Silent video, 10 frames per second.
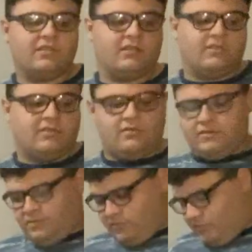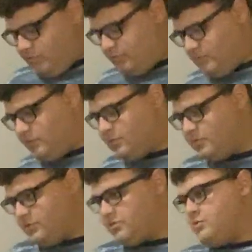
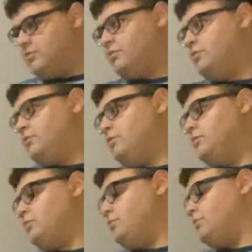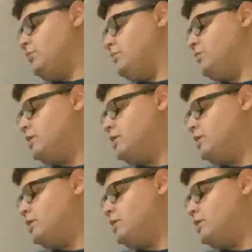(silence)